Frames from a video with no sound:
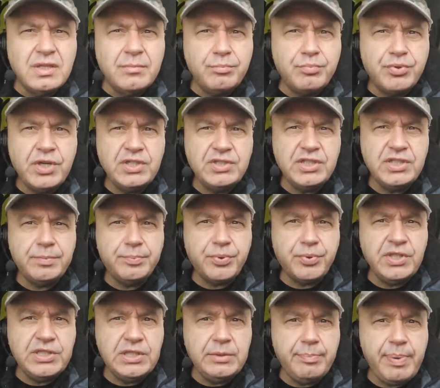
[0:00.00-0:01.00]

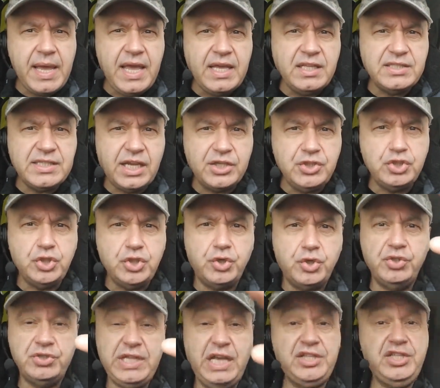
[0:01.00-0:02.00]
Princey Pants, how you
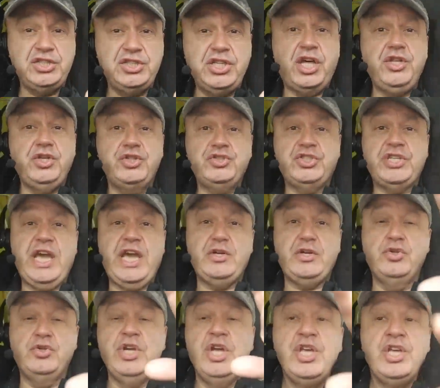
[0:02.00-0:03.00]
doing? That's another
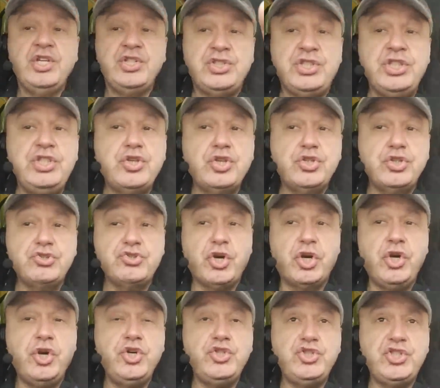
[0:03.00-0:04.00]
channel. She's going to
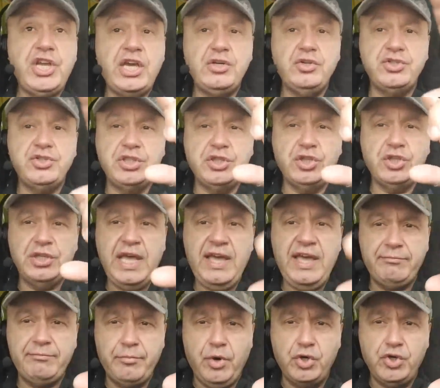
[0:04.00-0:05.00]
grow her channel. She's going to
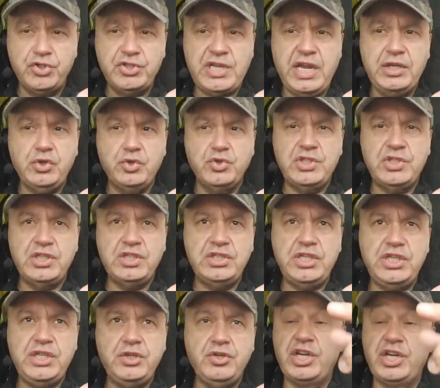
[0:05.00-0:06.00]
have motorcycles in
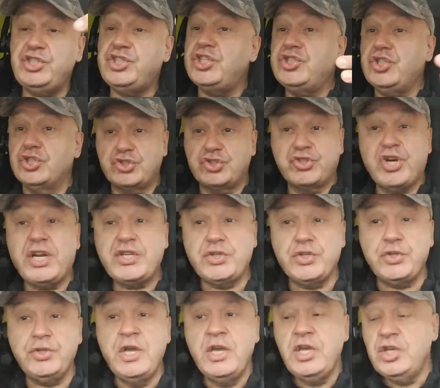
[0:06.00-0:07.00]
there. And she's a
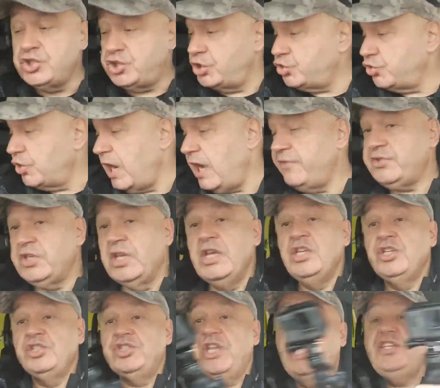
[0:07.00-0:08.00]
trucker. She drives
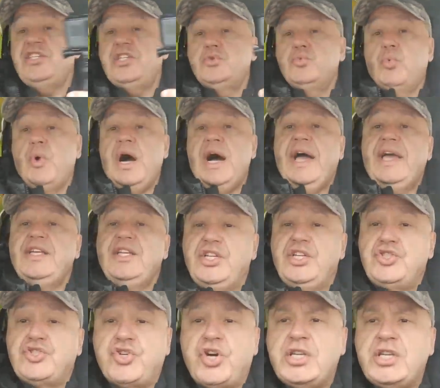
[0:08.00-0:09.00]
nationwide
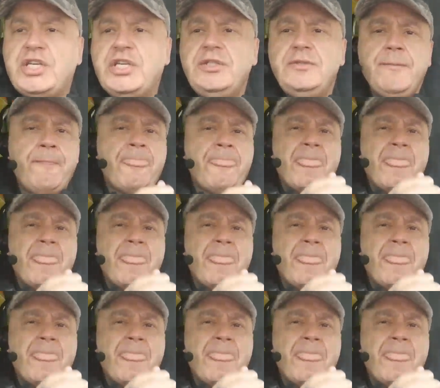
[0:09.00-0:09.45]
in trucking.